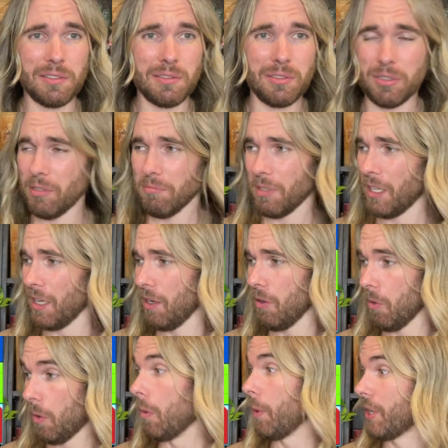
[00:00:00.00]
you know,
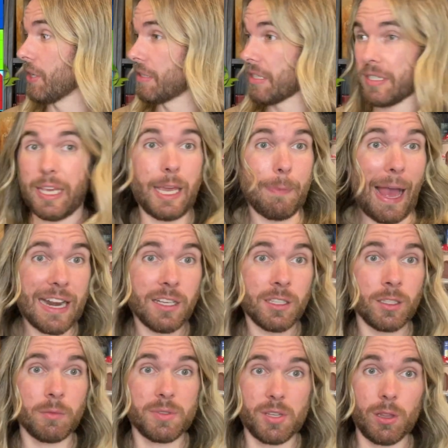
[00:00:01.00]
or we could just keep adding
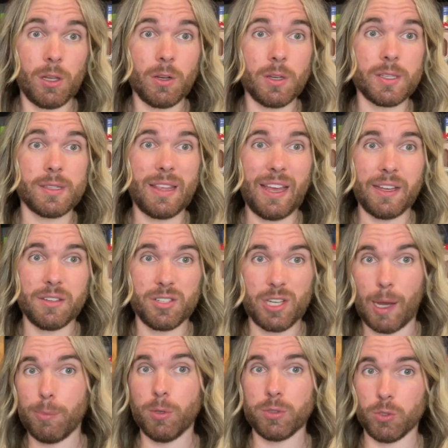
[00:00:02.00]
them. So long as they're
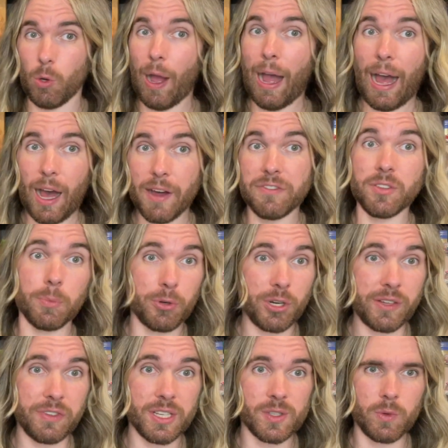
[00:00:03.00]
doubled or halved the
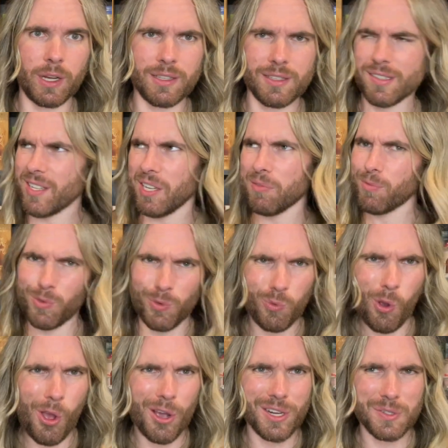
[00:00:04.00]
previous ones, it
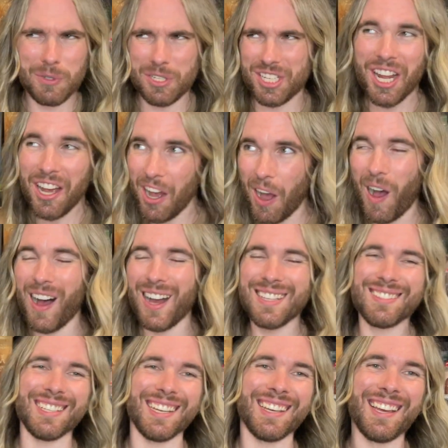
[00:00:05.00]
works, which I
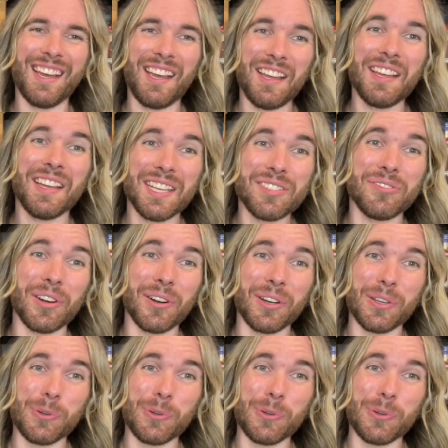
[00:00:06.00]
think is very